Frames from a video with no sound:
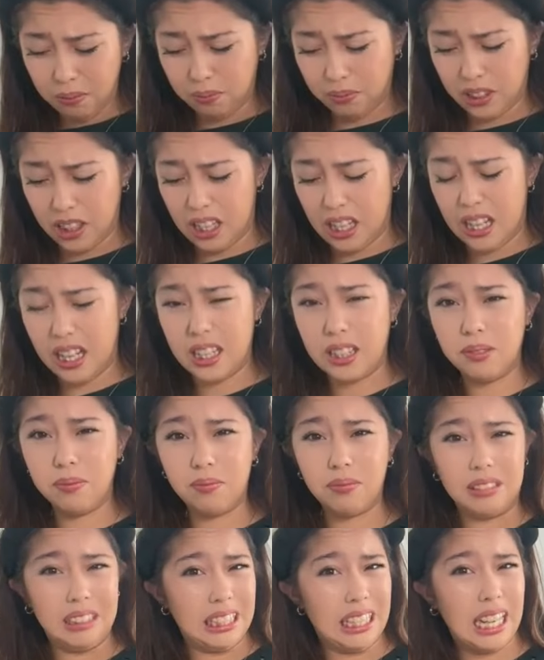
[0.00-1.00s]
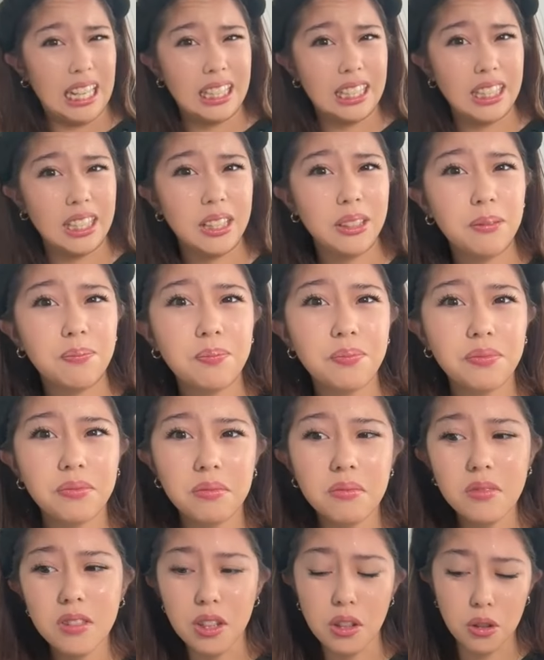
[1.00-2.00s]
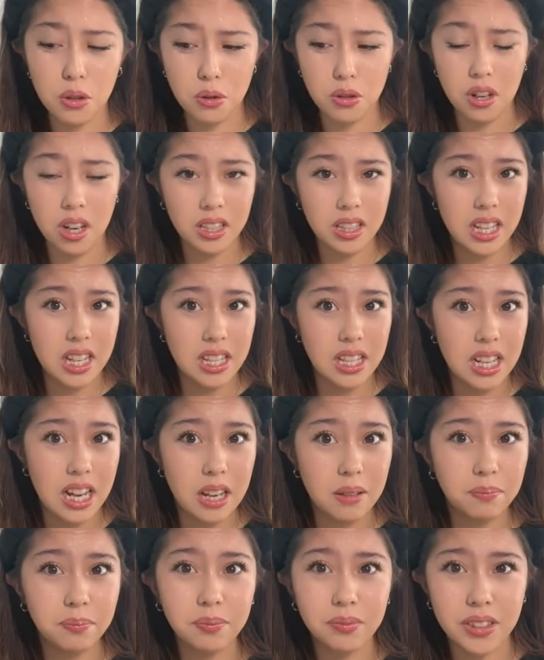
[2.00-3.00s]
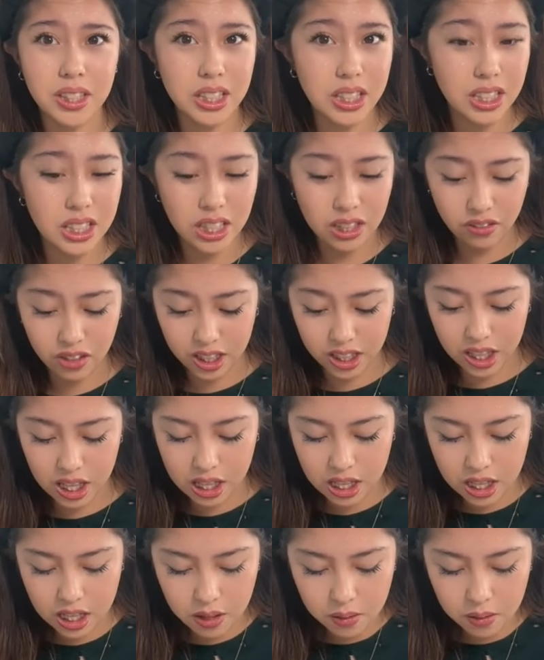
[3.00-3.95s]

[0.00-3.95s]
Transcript: Ah, not good. Do not taste that. Yeah, really yucky.